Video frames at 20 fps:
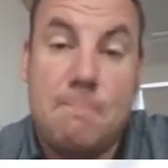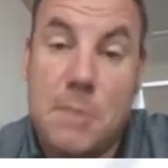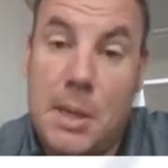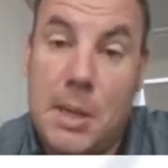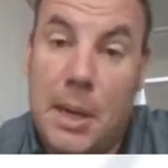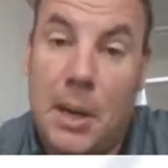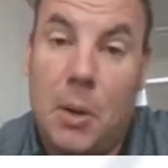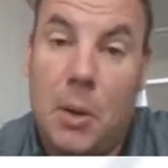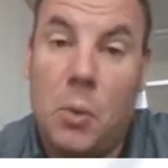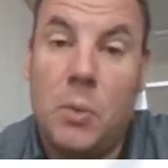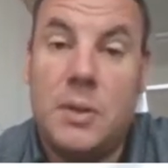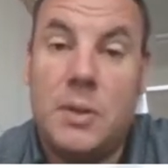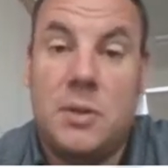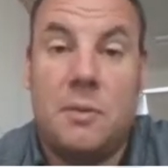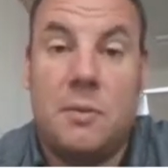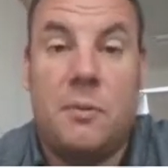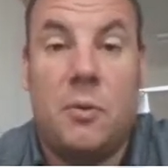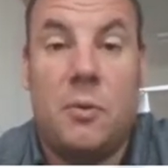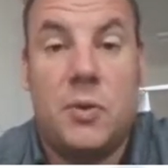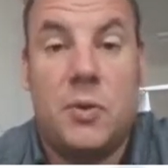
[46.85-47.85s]
Coal is
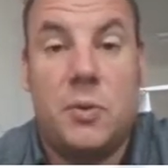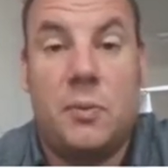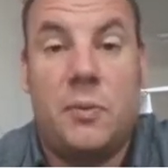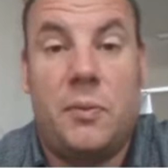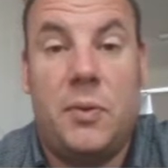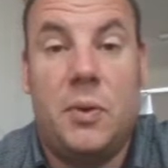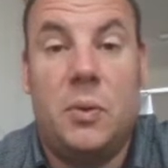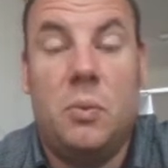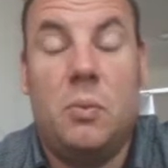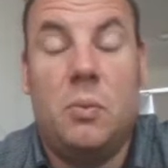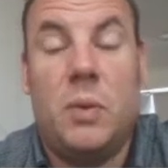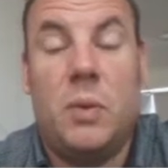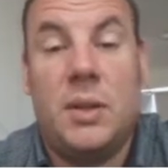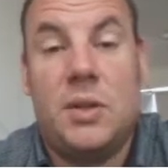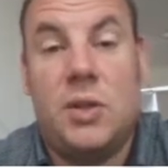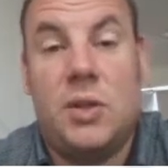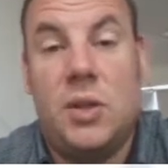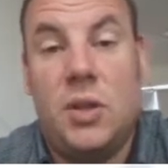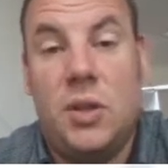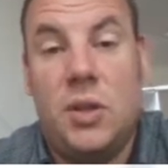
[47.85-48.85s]
a fossil fuel. Once you